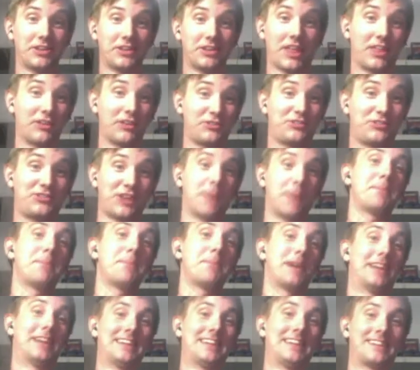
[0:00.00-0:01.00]
somebody
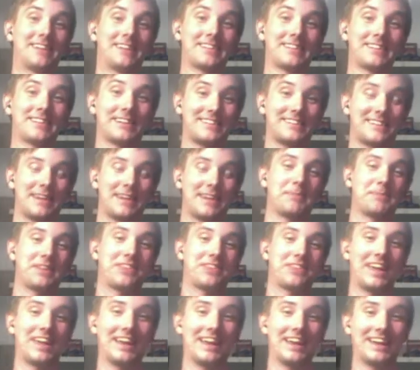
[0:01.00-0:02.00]
doesn't seem to
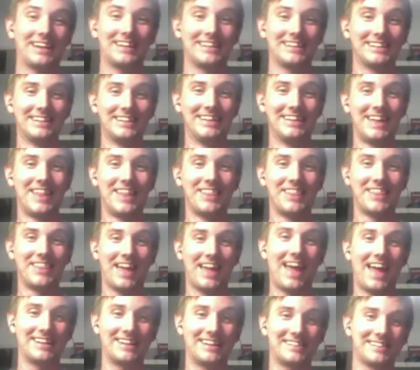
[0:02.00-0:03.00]
think
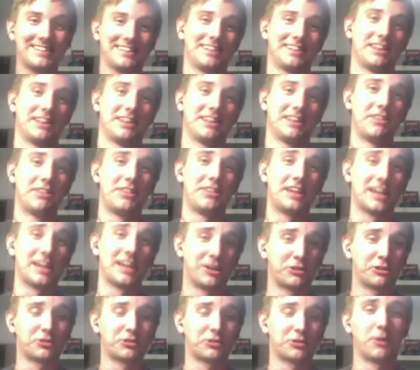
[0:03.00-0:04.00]
that the intro
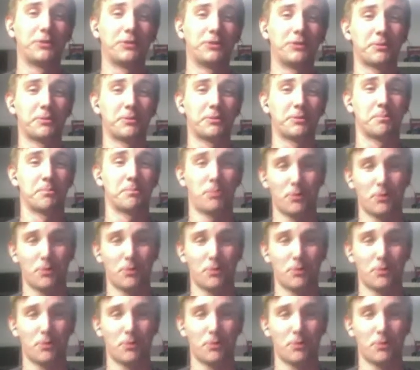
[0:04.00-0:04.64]
is important.